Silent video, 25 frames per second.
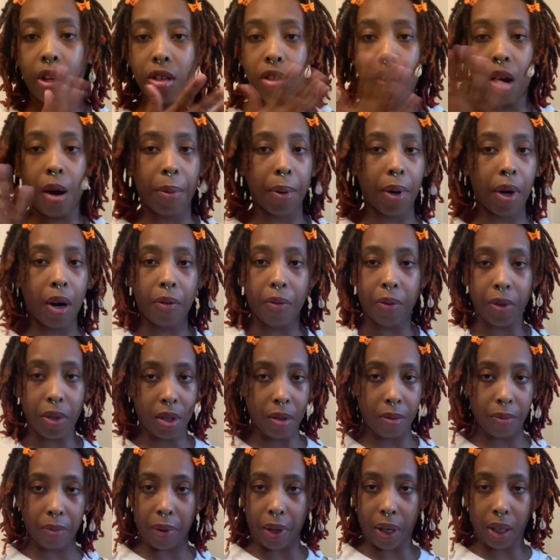to top it off with
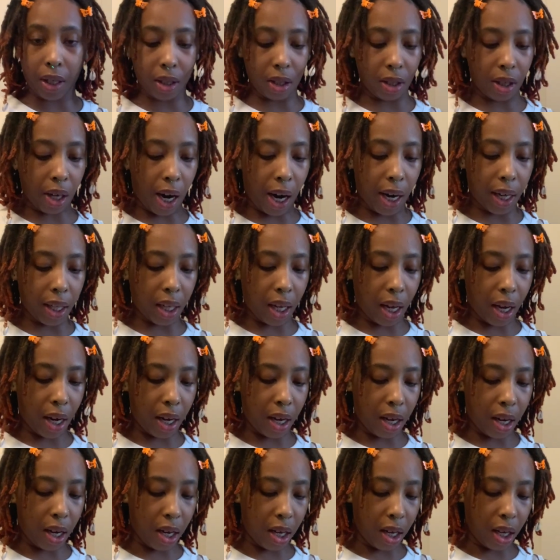some regular
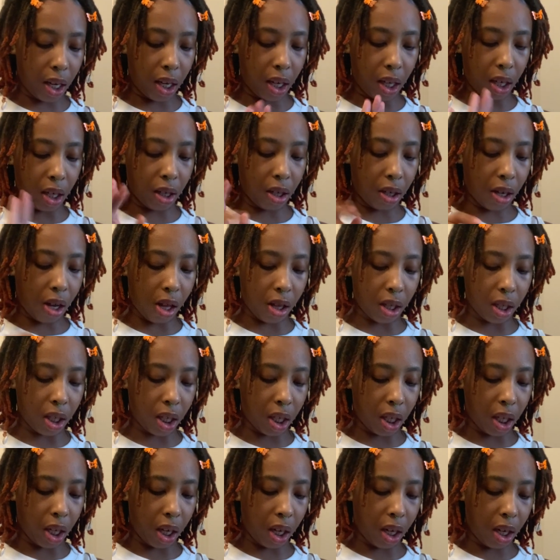highlight and call
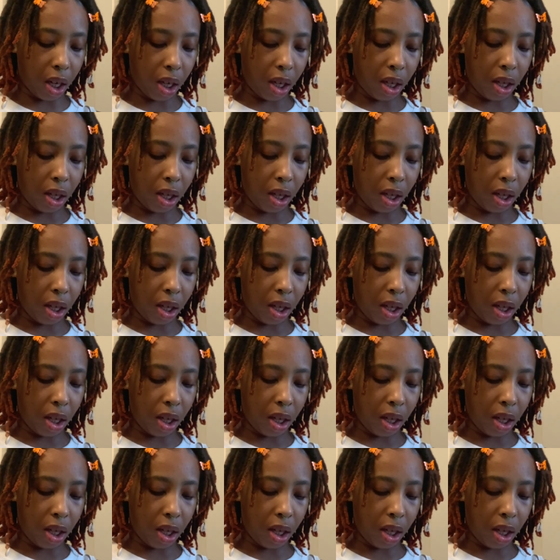it a day.